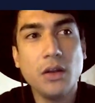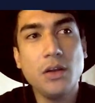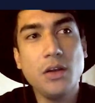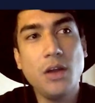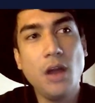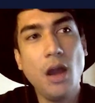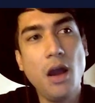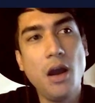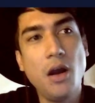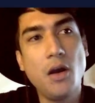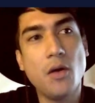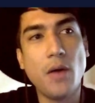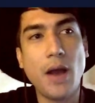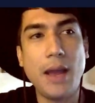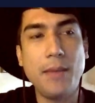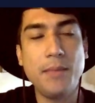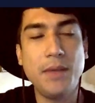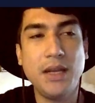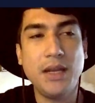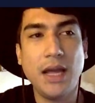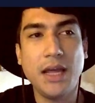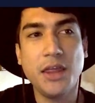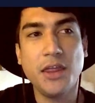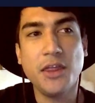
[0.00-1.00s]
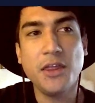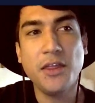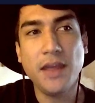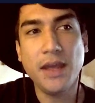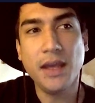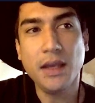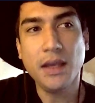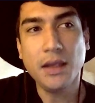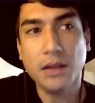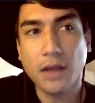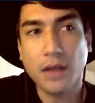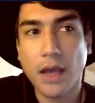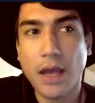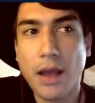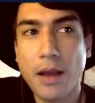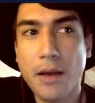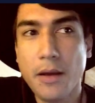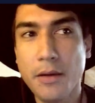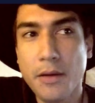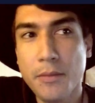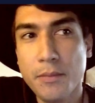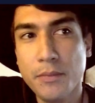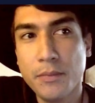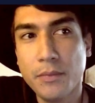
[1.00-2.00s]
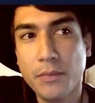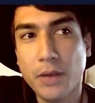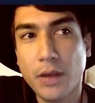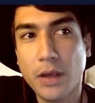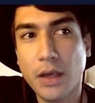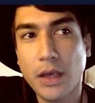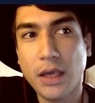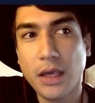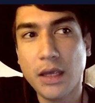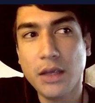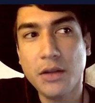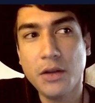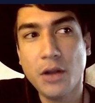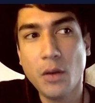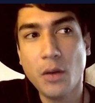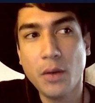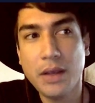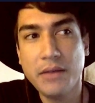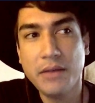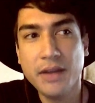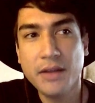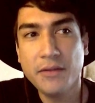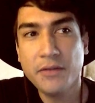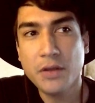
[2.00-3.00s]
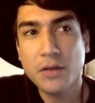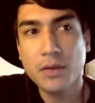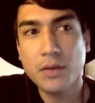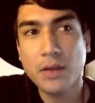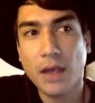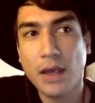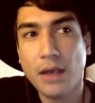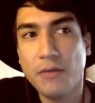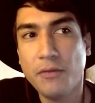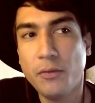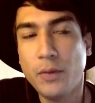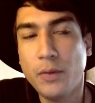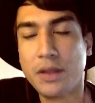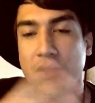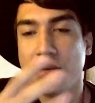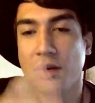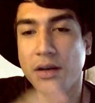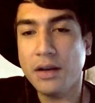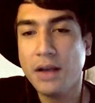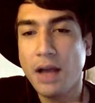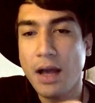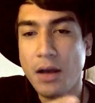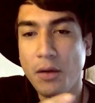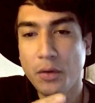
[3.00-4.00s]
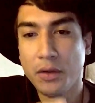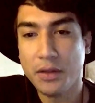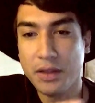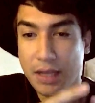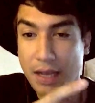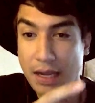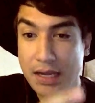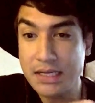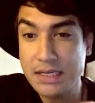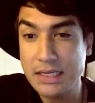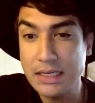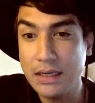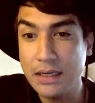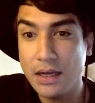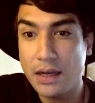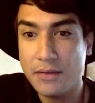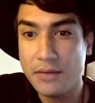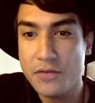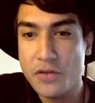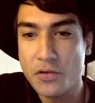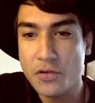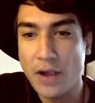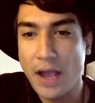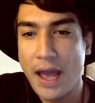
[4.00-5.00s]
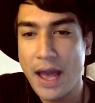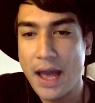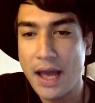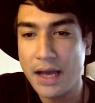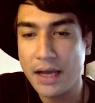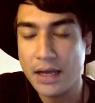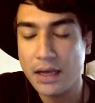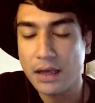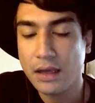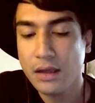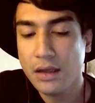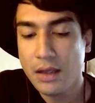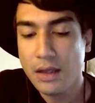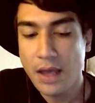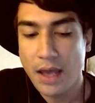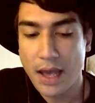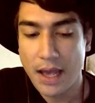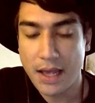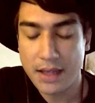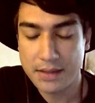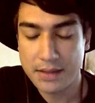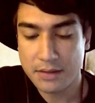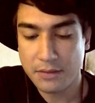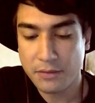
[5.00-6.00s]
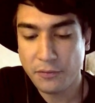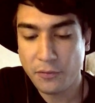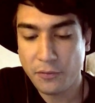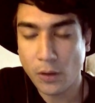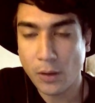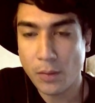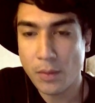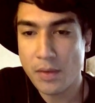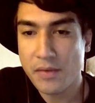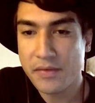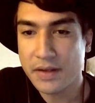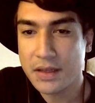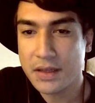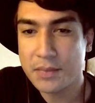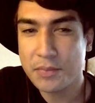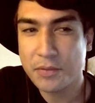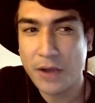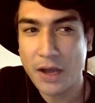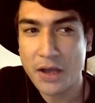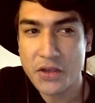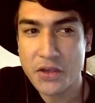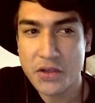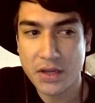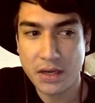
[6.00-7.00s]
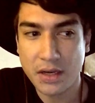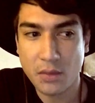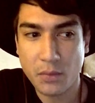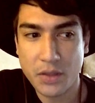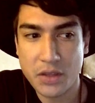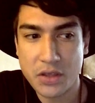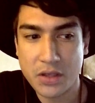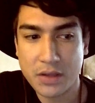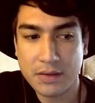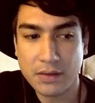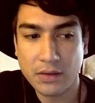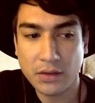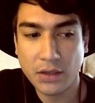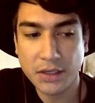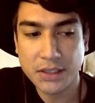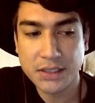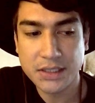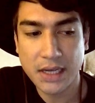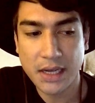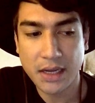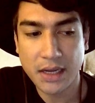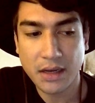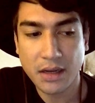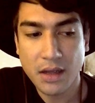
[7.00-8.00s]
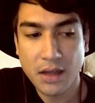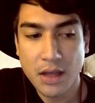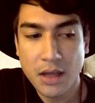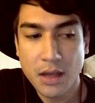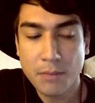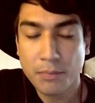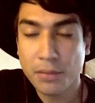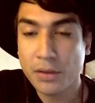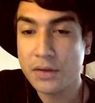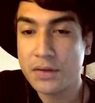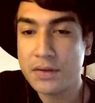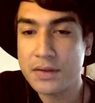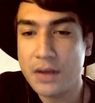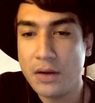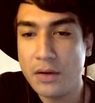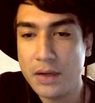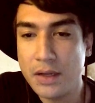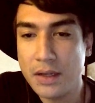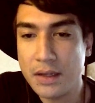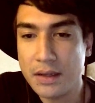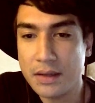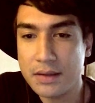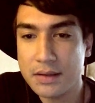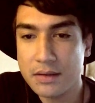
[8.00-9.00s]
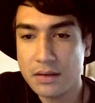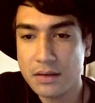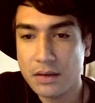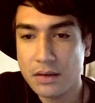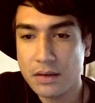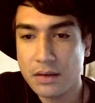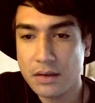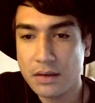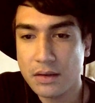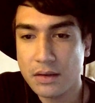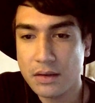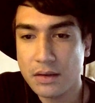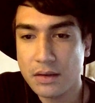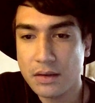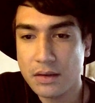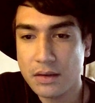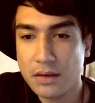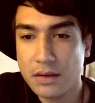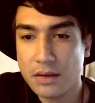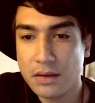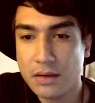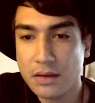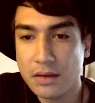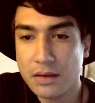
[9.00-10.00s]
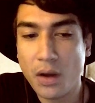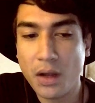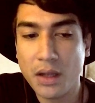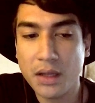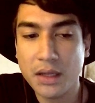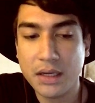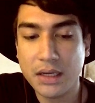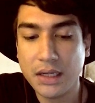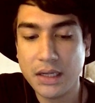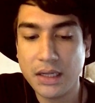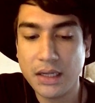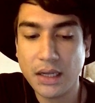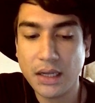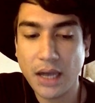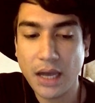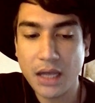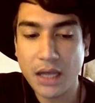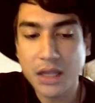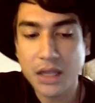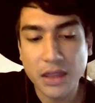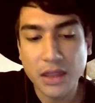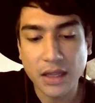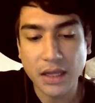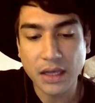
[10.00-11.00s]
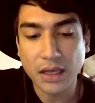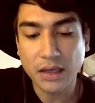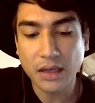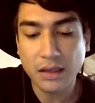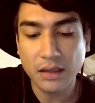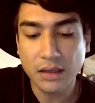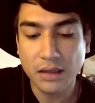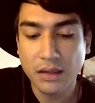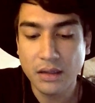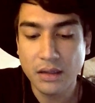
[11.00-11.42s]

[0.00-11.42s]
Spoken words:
No, I mean, I think, even if we took out the idea of drag as a form of expression and we just looked at personas as a human quality, I think